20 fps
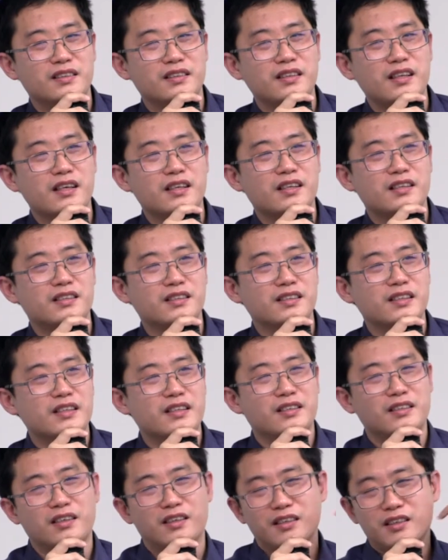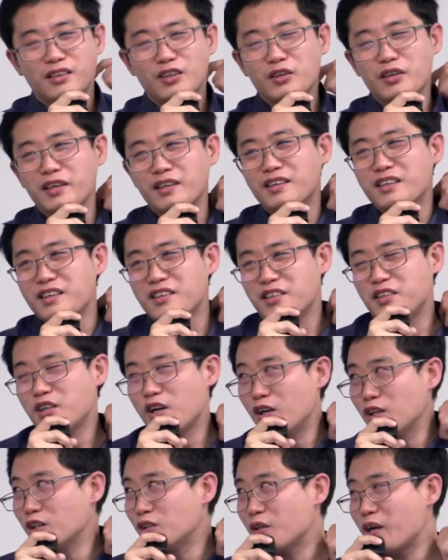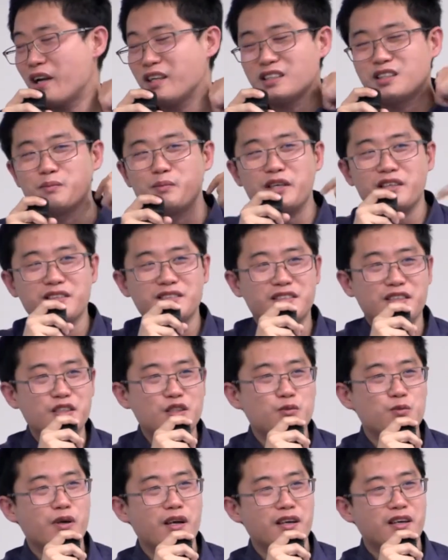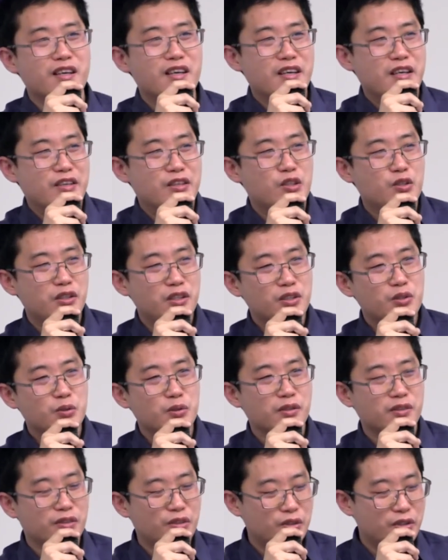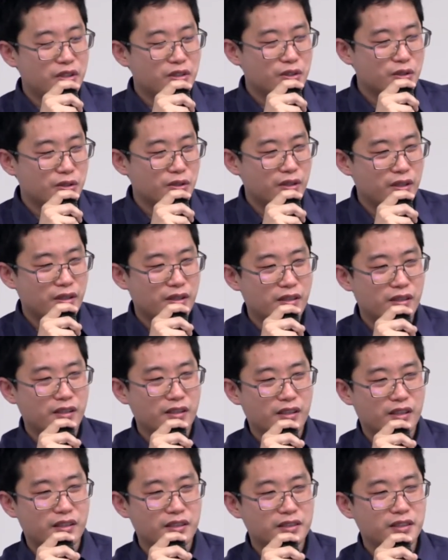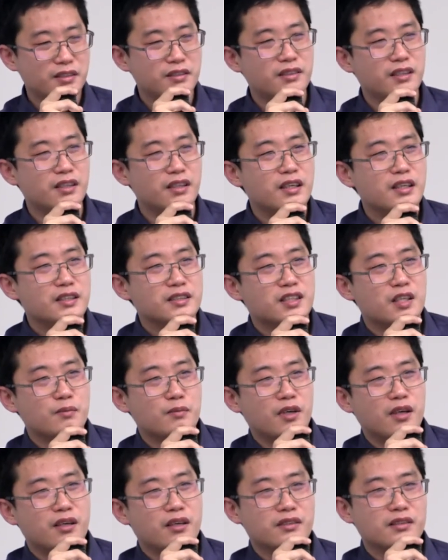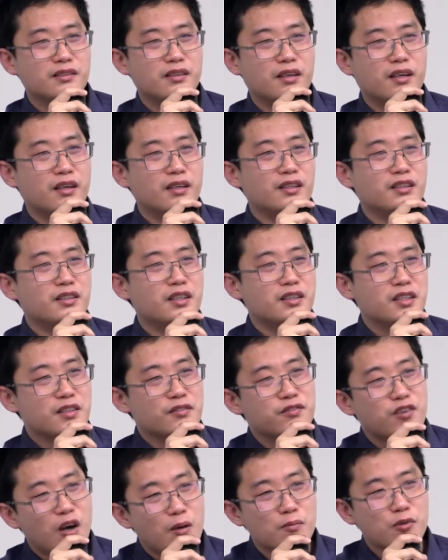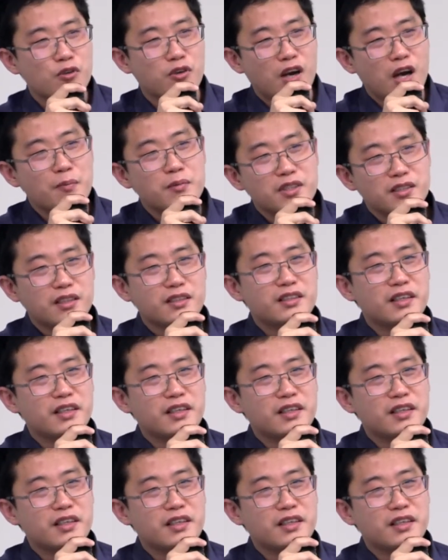Like, okay, in order to estimate this one, you need to consider some learning from corrupted